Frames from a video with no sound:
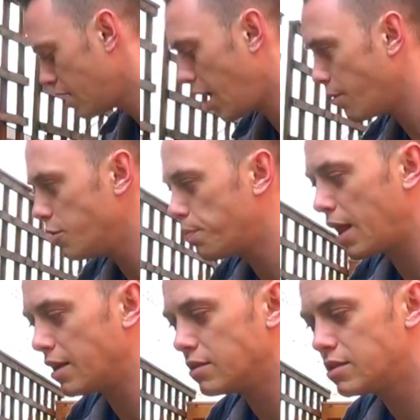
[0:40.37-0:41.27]
how you
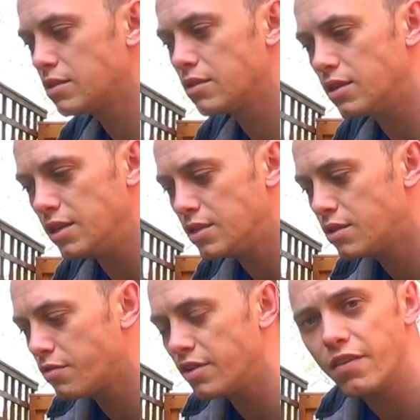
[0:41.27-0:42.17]
plant
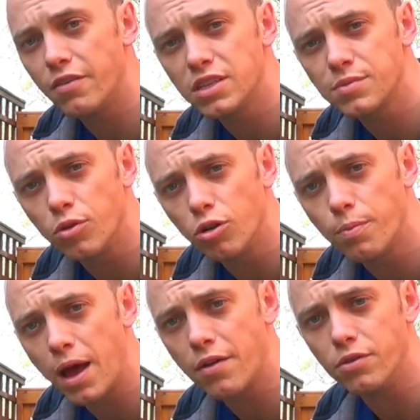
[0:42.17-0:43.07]
these three very small
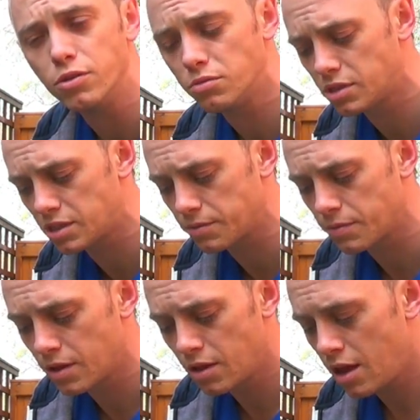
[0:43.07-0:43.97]
bare roots
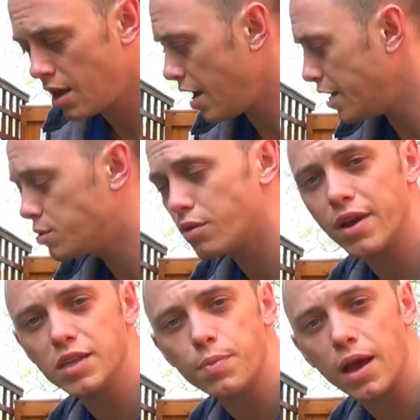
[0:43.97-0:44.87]
into a
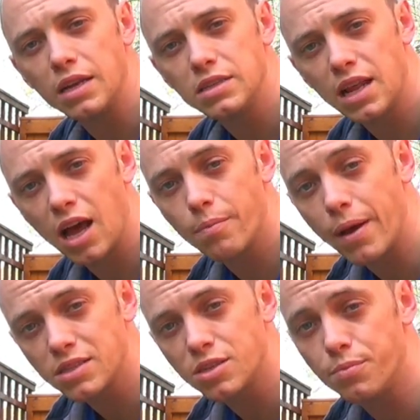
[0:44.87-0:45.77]
raised bed and how
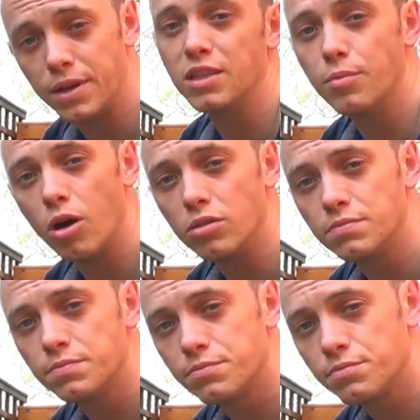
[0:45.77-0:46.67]
best to bring them on.
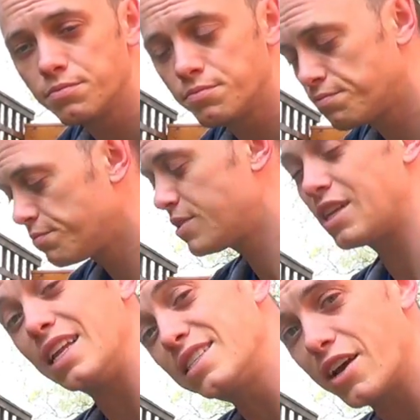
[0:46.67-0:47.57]
So
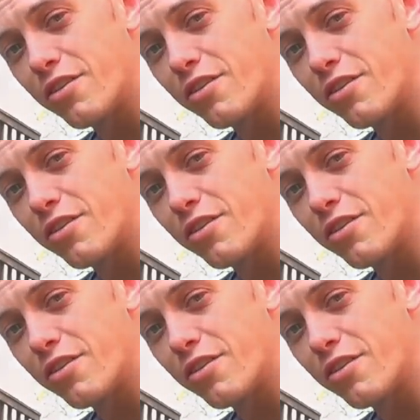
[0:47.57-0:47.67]
let's get